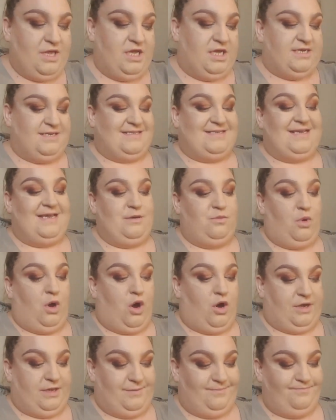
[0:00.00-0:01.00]
are you going to see
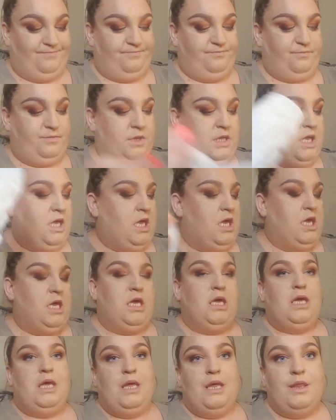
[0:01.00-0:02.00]
why?
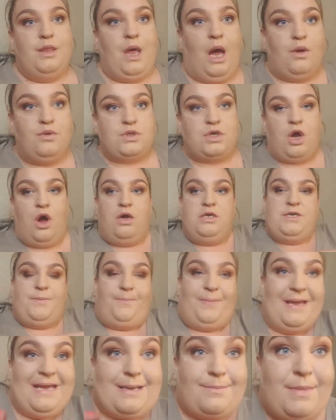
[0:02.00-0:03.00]
Those kind
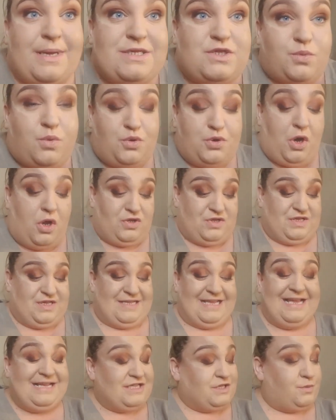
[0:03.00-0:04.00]
of pigments will not
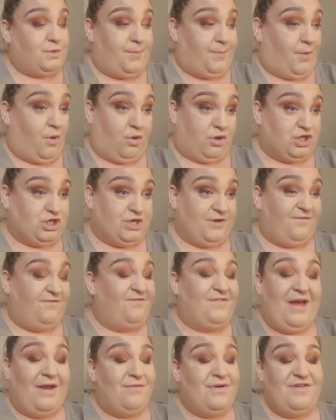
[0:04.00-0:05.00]
stick to a brush.
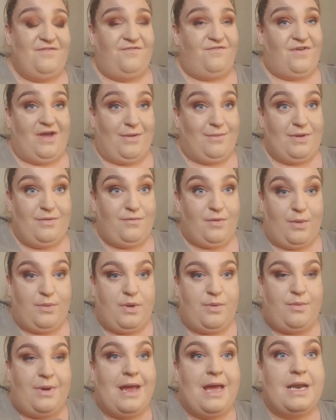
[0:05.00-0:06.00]
Very, very,
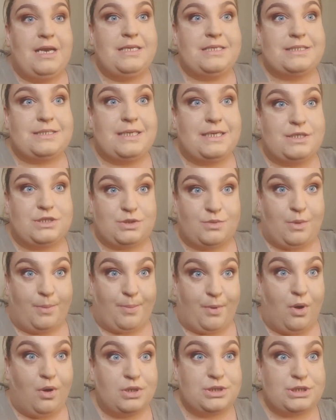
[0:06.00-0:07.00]
very rarely stick to
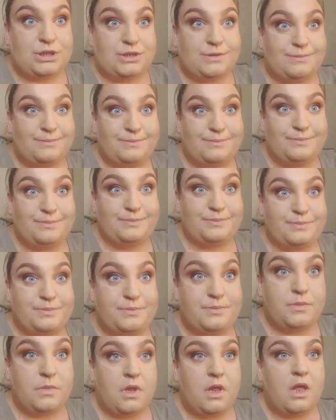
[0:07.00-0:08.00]
a brush.
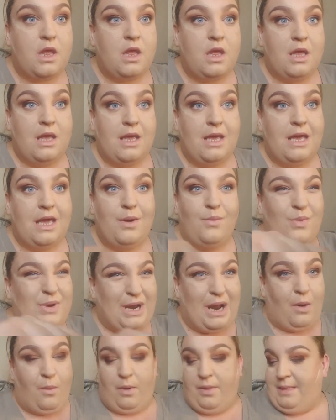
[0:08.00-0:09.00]
And
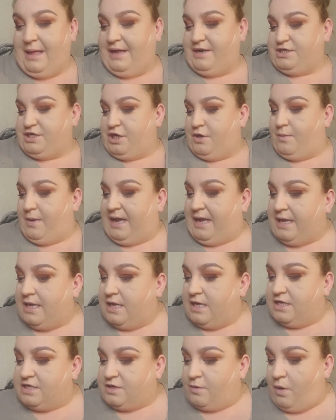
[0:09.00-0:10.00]
we don't want that, do we?
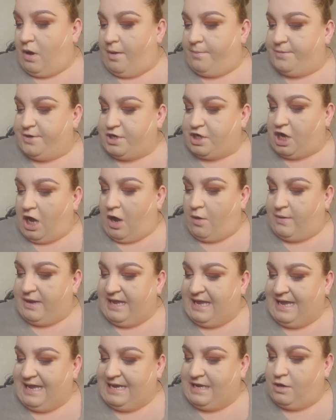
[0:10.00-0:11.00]
So I'm going to
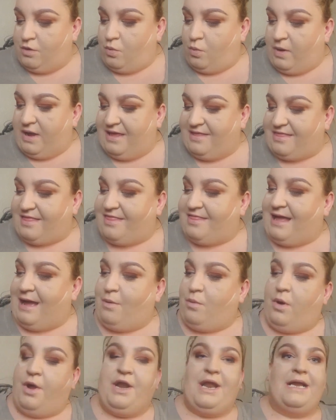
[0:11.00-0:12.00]
go in with
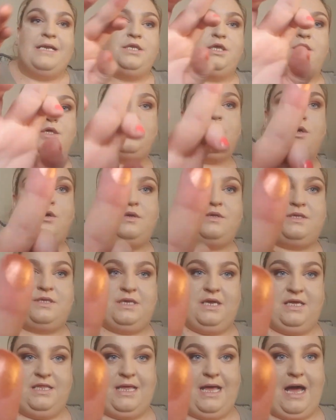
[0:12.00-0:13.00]
that one. And as you can
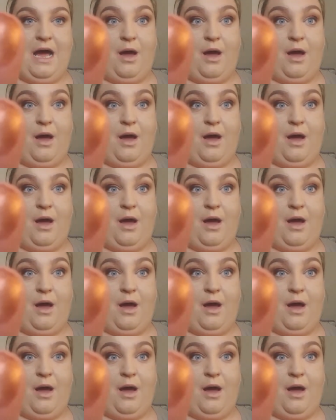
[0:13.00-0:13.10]
see